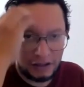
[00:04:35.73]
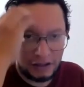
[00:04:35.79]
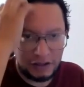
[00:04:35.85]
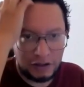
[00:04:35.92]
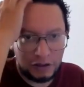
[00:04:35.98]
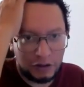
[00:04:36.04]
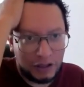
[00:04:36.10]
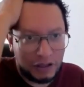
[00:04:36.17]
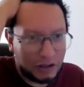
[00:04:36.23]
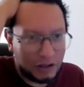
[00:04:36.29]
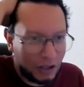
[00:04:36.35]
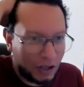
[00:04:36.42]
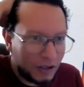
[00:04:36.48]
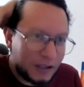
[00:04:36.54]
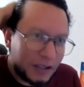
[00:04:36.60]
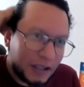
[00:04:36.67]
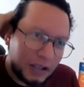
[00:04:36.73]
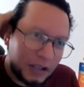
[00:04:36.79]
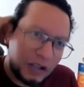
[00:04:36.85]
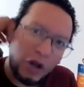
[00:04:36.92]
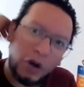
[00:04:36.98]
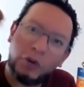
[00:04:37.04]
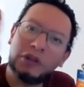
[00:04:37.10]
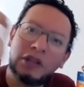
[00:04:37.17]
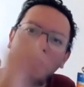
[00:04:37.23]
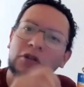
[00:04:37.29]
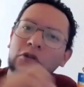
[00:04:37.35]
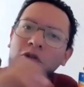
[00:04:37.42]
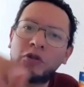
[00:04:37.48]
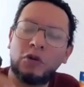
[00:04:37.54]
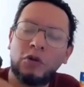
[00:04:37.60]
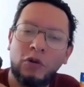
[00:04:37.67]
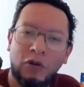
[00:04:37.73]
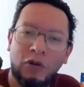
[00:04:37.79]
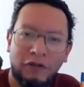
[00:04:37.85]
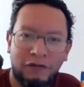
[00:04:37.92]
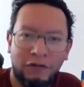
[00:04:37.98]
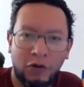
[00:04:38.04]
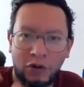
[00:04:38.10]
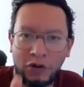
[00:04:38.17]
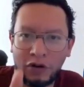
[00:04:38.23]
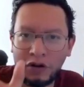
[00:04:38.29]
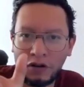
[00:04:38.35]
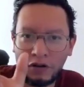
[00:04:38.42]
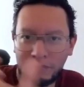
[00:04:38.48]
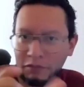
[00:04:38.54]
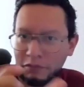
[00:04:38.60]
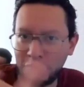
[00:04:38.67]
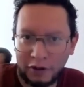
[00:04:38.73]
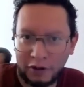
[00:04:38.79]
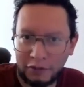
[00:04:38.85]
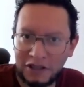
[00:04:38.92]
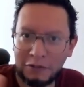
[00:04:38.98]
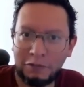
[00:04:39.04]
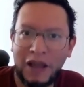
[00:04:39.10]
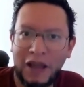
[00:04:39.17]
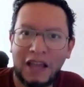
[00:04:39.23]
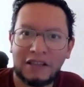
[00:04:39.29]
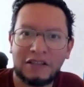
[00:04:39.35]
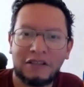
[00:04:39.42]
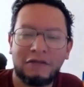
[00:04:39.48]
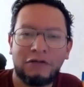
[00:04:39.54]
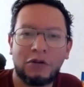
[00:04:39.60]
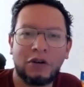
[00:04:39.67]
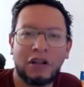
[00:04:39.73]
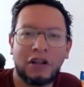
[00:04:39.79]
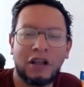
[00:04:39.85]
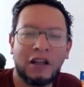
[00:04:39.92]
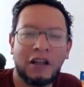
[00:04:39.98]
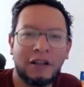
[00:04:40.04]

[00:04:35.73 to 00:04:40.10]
the student doesn't know the rule for verbs in past. For